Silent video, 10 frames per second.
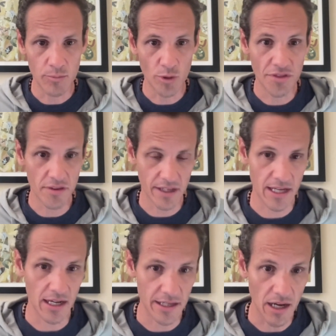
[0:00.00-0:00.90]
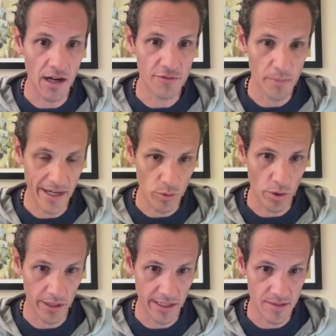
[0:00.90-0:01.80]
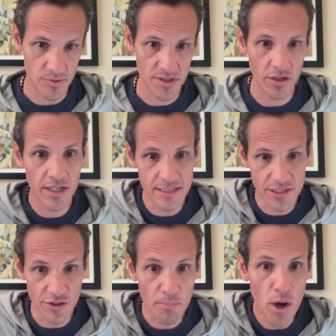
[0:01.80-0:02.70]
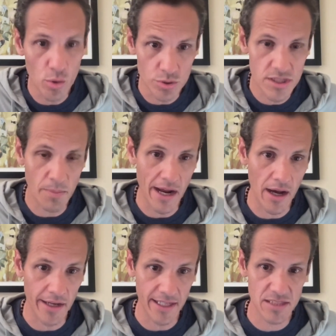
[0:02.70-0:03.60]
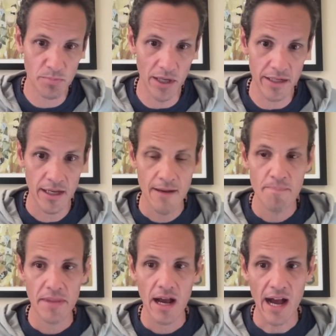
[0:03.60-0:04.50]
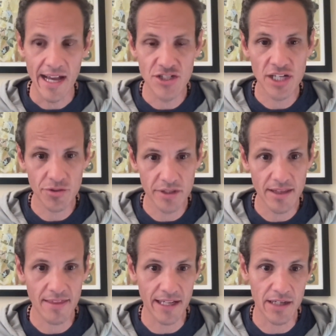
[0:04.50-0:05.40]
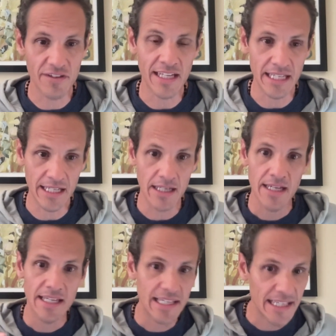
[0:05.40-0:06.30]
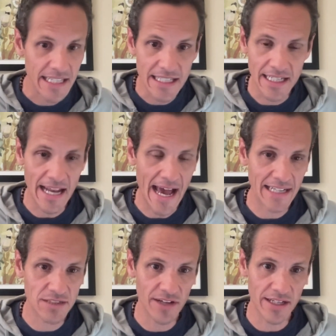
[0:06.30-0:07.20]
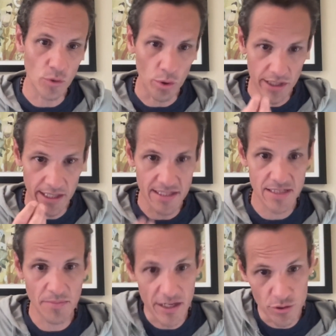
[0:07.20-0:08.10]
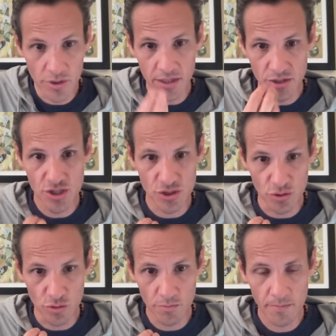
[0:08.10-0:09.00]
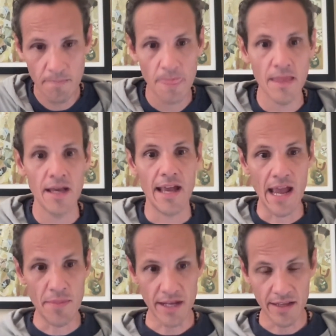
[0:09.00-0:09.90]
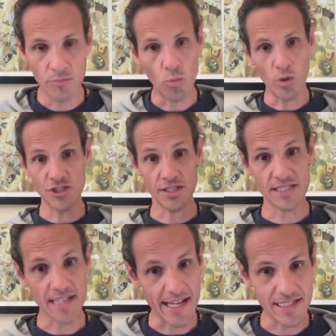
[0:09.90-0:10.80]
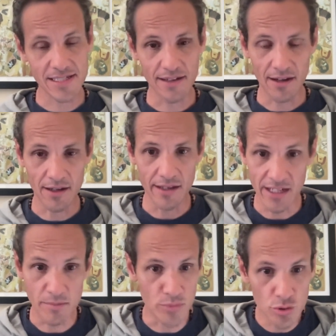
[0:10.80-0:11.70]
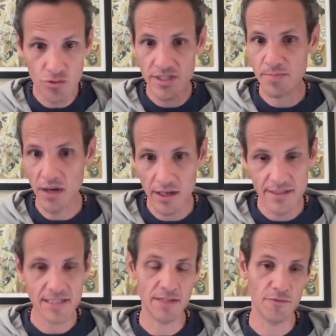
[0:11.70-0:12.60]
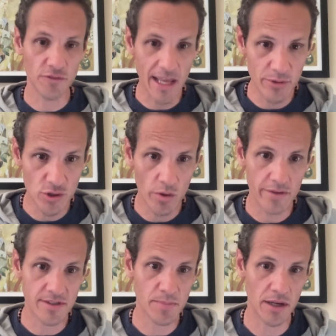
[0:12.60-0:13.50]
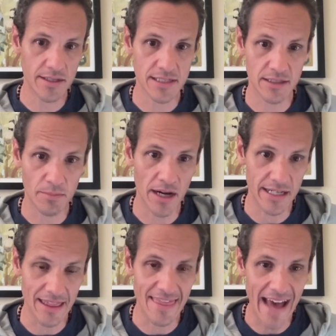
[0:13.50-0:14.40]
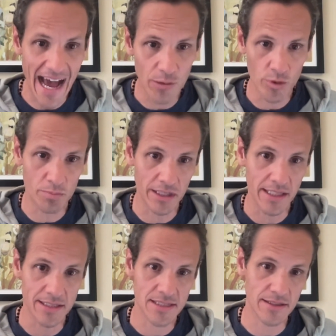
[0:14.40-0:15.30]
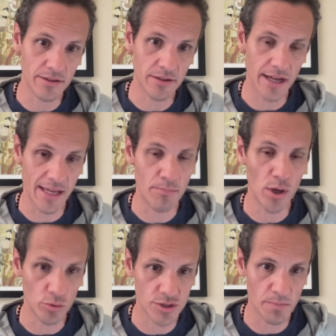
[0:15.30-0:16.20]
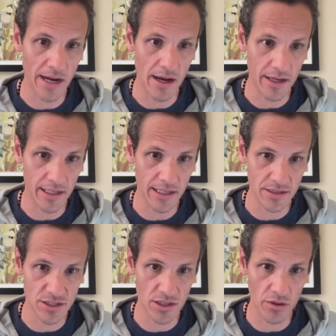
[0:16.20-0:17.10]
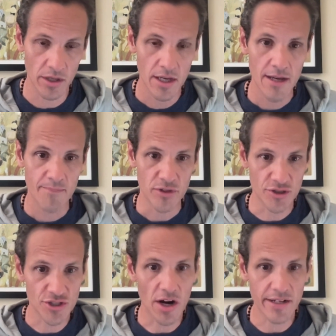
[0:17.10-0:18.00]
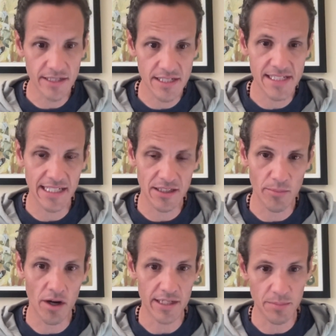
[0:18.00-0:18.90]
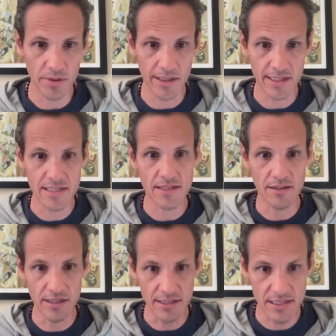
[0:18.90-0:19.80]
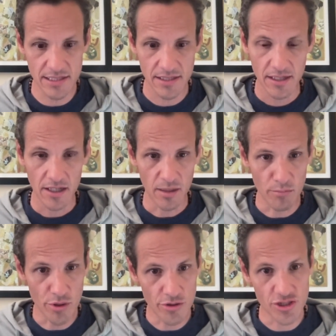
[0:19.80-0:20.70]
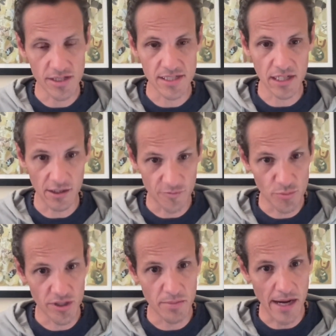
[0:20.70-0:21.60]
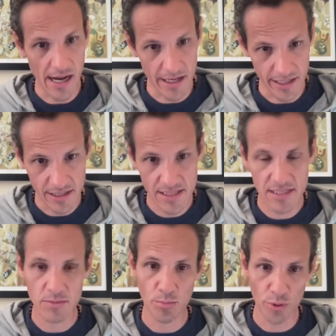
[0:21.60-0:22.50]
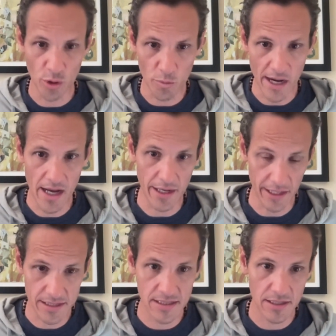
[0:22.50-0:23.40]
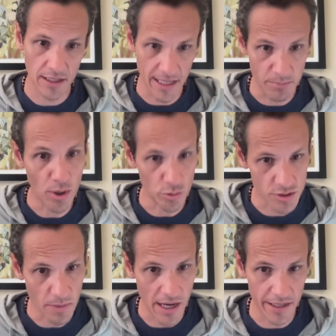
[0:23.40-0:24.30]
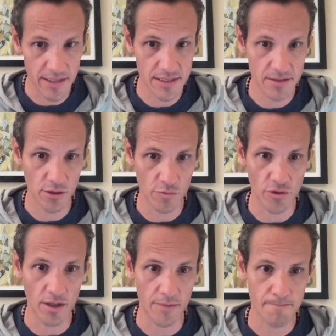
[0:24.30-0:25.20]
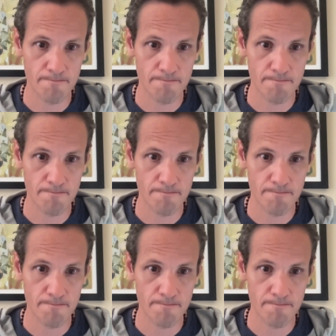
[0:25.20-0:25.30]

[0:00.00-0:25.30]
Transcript: within the gut of microorganisms. They're considered postbiotics, but I generally think of any heat inactivated organism that you consume, and then which incites an immune response, an inflammatory response in the body. That would be considered a postbiotic. And so you're starting to see in the marketplace this emergence of prebiotics, probiotics, and postbiotics overall.